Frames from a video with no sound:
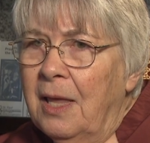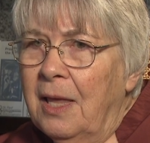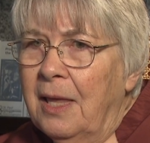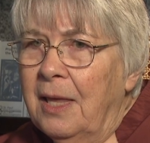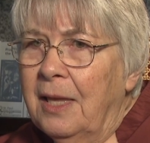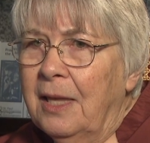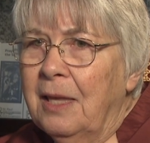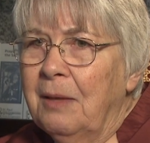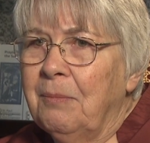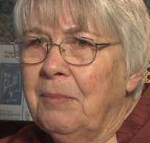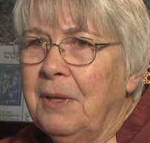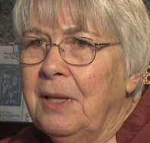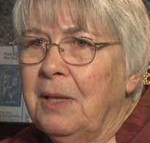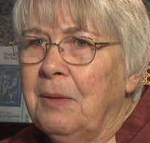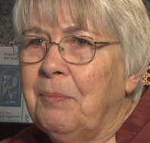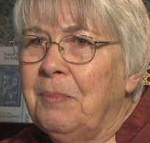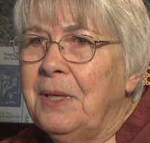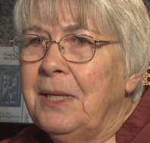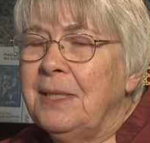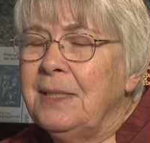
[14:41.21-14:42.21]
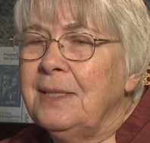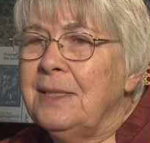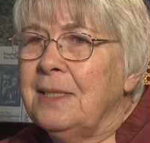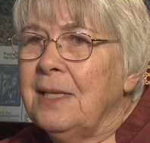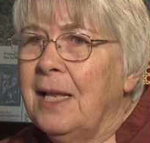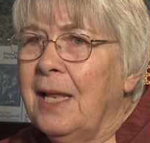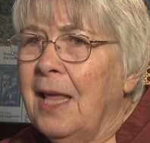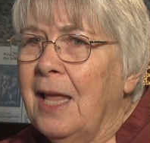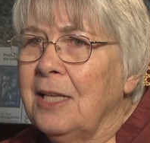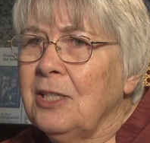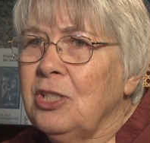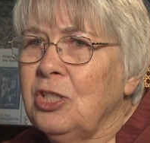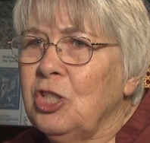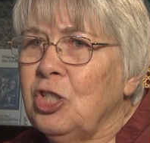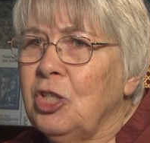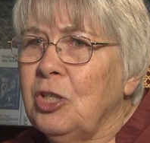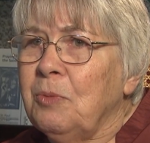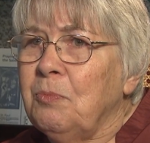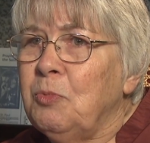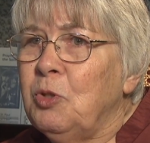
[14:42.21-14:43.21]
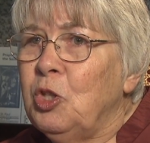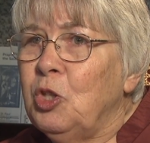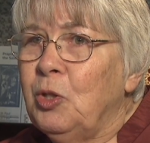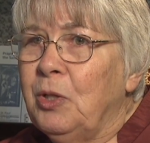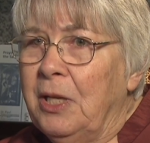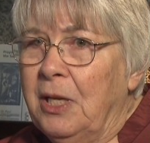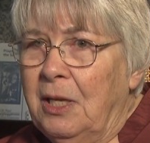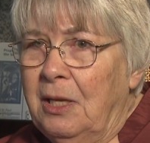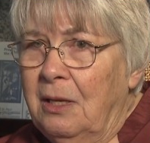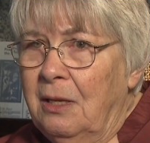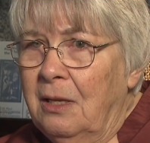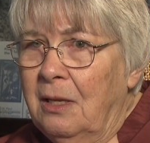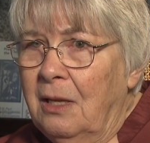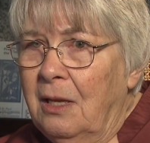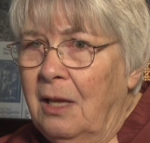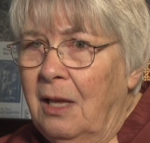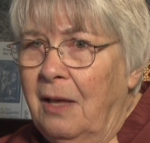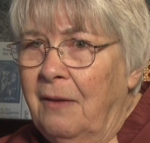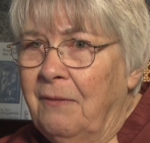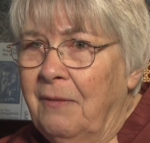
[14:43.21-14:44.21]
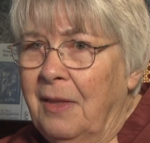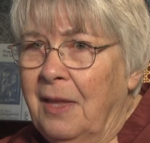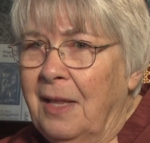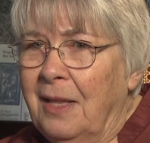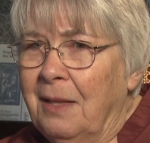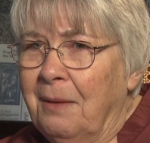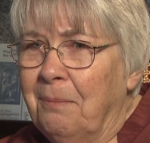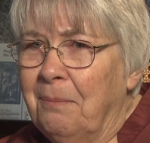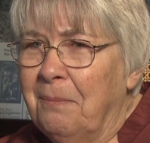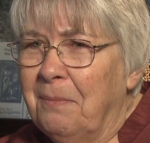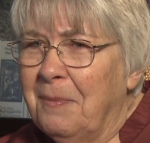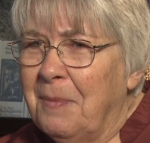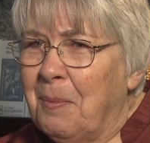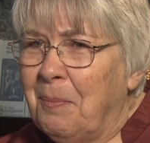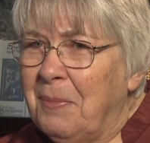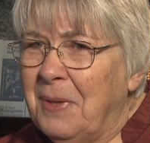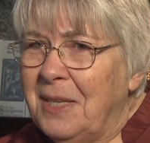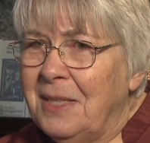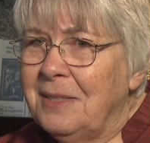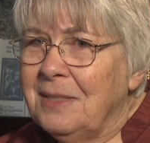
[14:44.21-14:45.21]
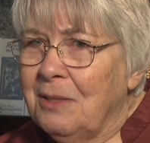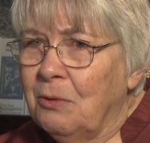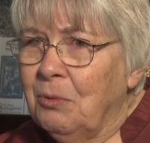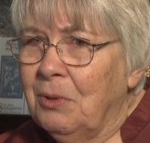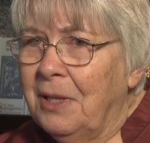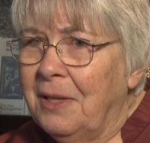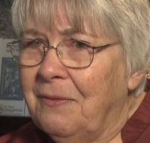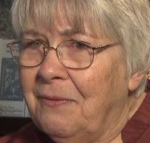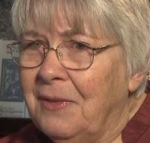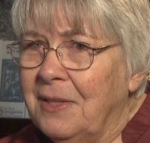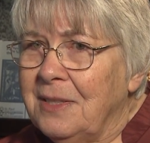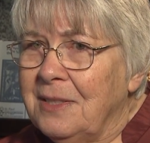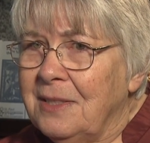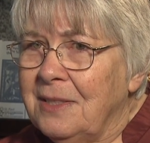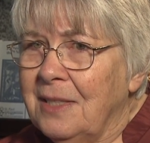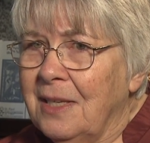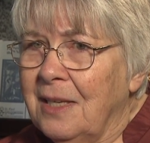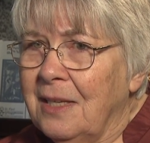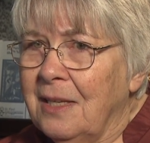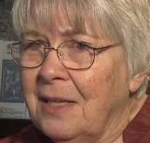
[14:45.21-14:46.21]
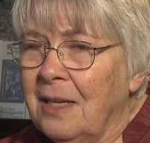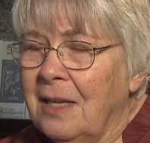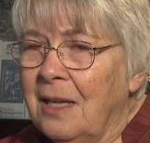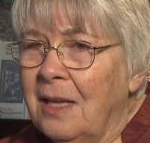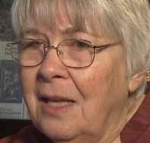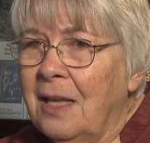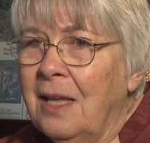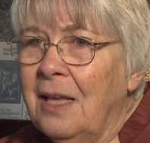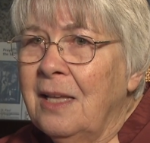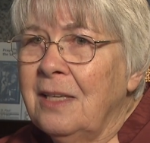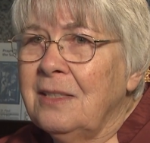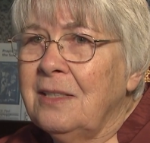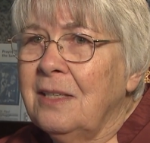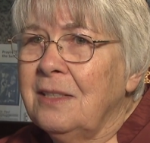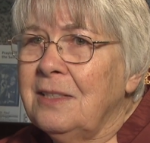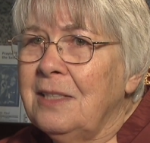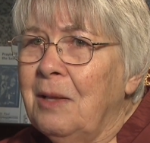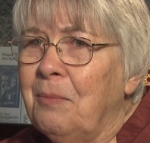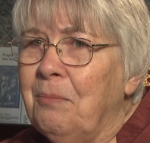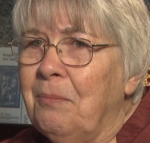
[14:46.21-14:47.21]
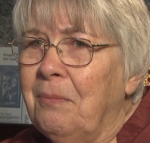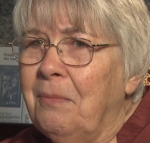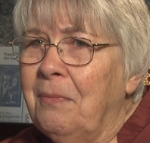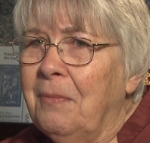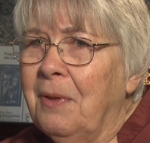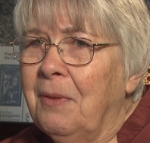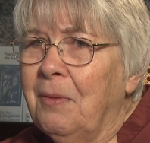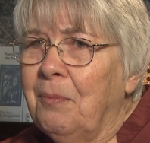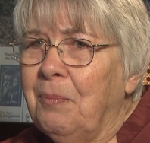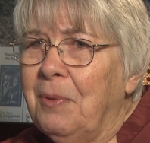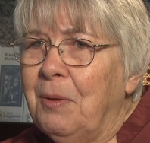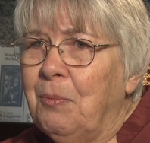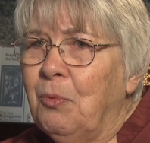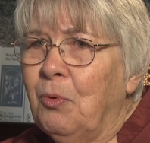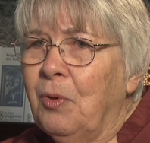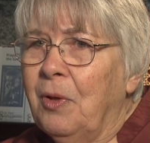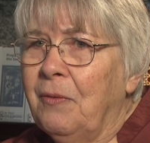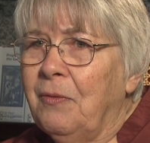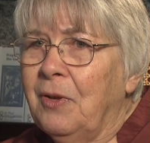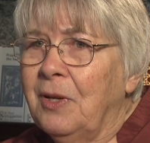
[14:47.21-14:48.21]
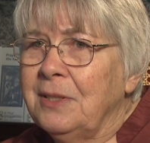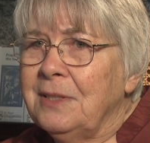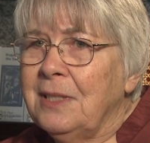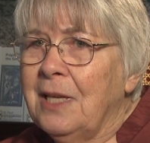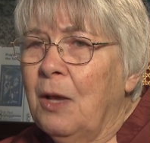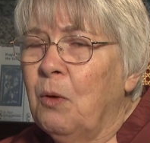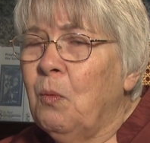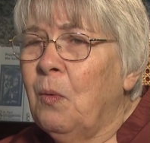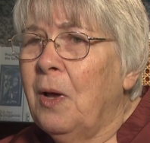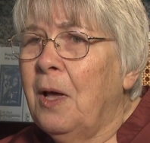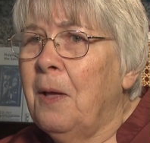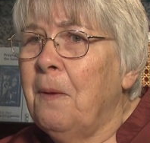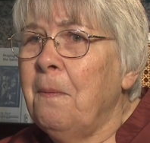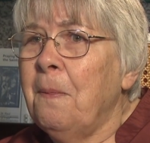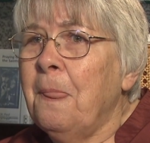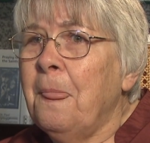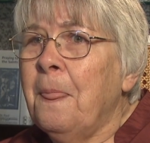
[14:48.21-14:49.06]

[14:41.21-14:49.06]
it can be the piece that adds to the beauty and the piece that really fits in. So some of the people over here say, well,